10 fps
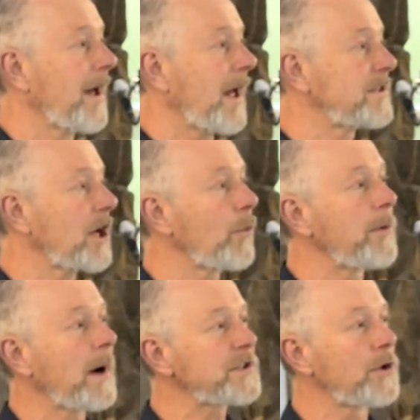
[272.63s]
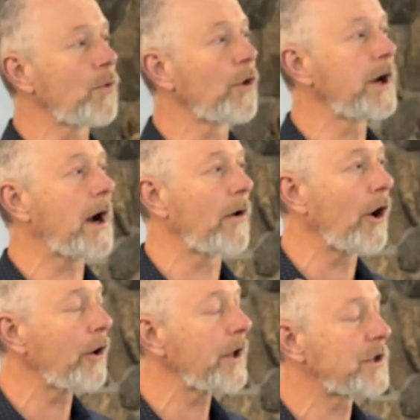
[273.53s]
And so we mustn't read our
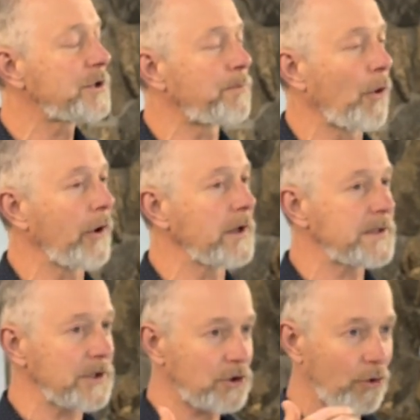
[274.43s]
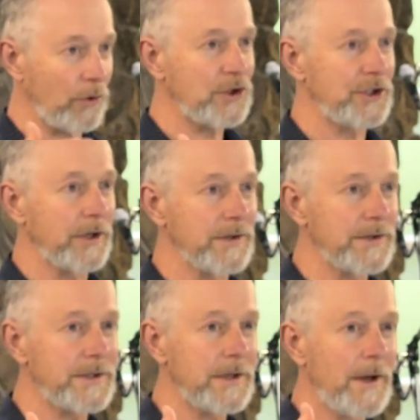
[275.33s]
own experience as
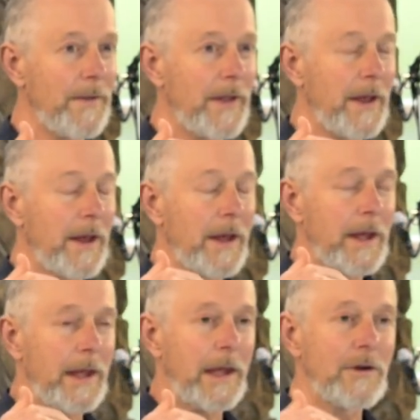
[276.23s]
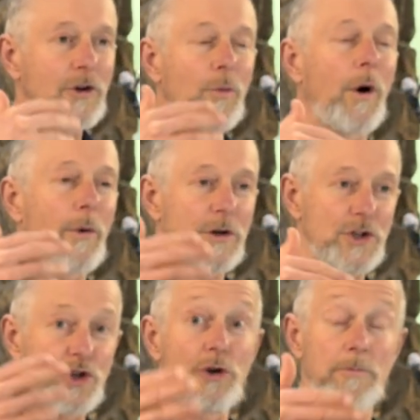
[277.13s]
Christians into what we
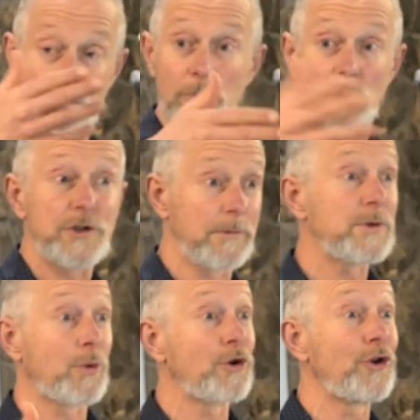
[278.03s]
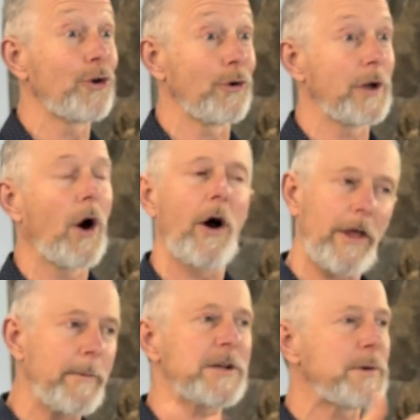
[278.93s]
assume Muslims would do. You know, oh,
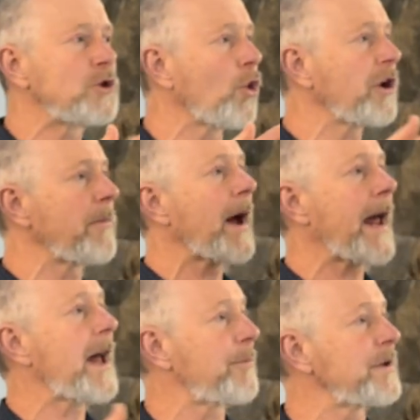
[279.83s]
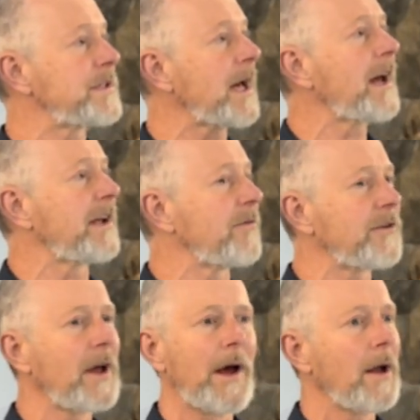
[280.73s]
they must be talking about how to be
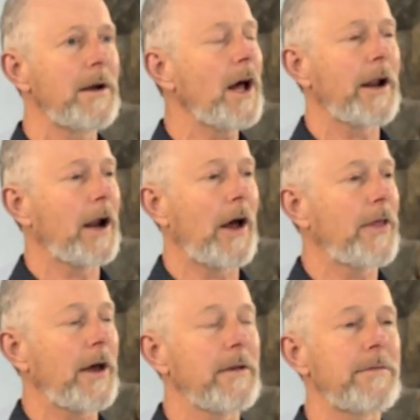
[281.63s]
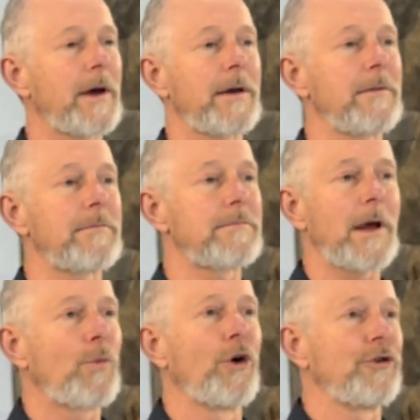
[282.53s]
saved. No, they
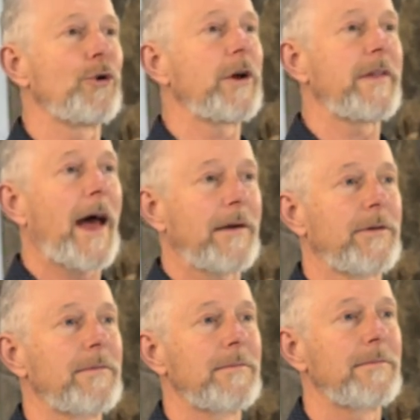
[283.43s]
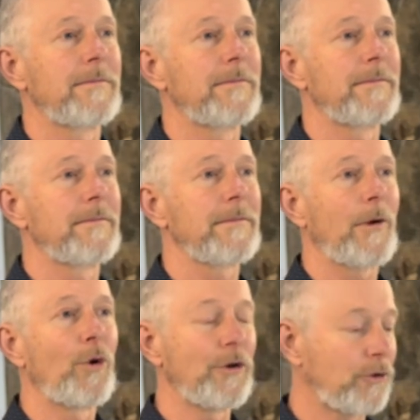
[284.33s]
weren't doing that. They
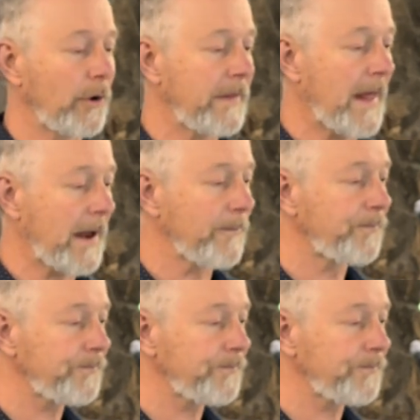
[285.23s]
weren't doing that.